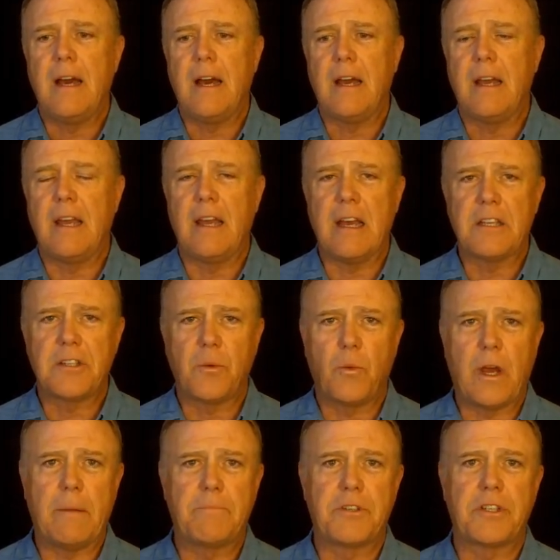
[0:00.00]
He has
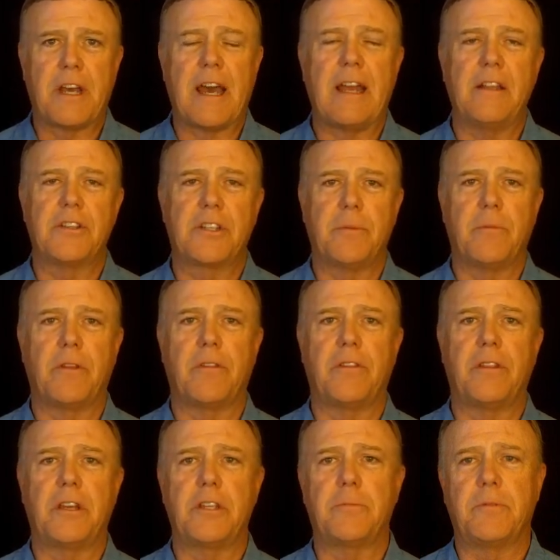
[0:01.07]
a website and some
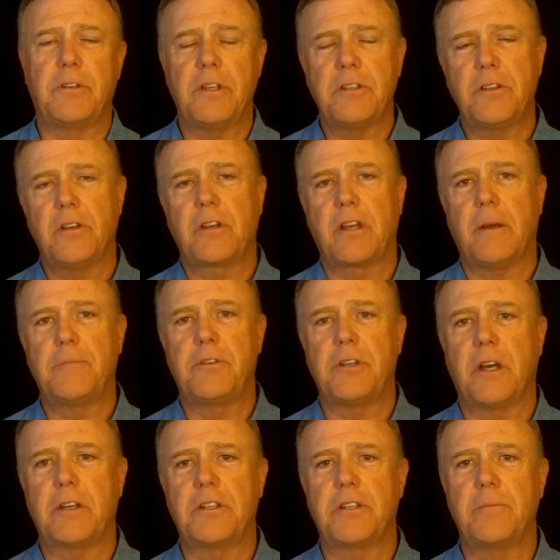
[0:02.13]
other things, but just look up
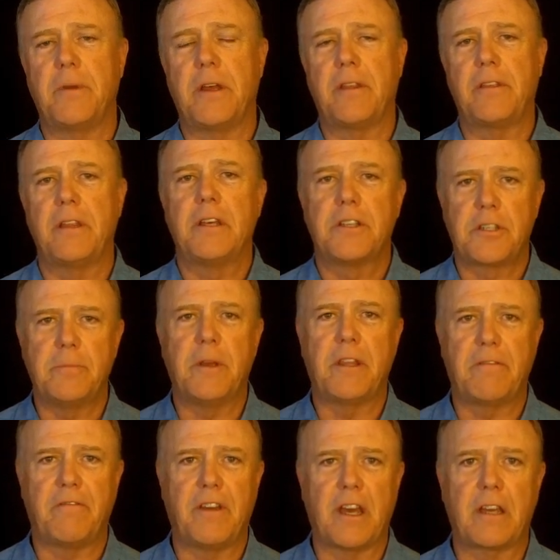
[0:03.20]
Chuck Smith,
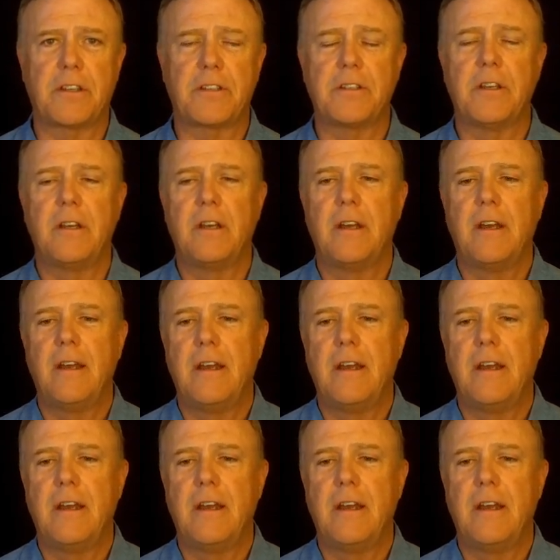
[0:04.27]
SmithFix.